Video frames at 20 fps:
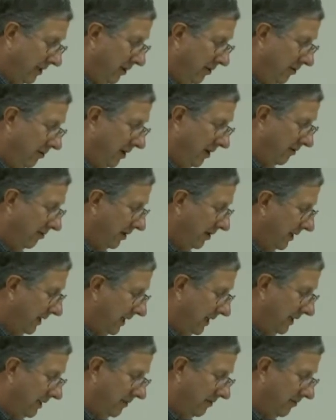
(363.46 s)
and New River
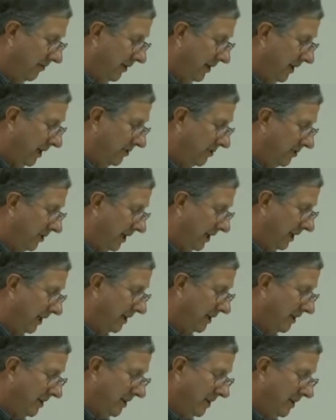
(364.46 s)
and eat the fish,
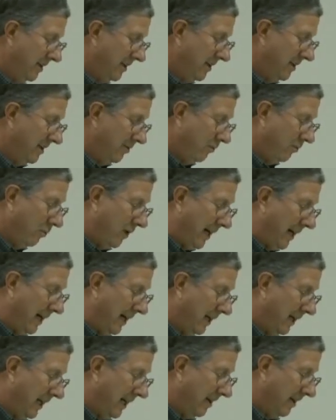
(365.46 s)
any
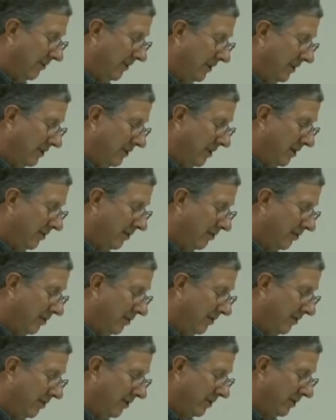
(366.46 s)
wildlife that's on the
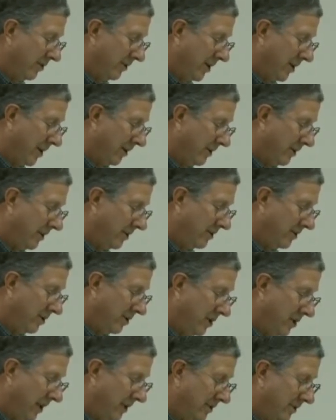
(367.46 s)
river, the stock that's
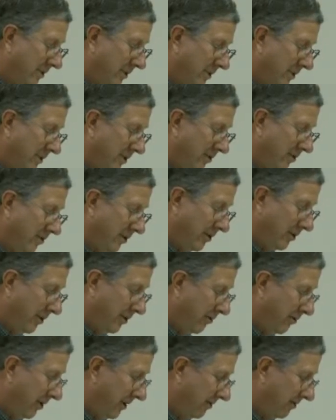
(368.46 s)
adjacent to the
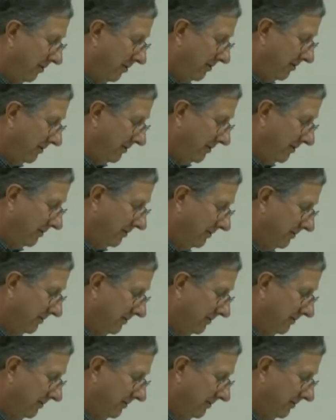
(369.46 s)
two rivers.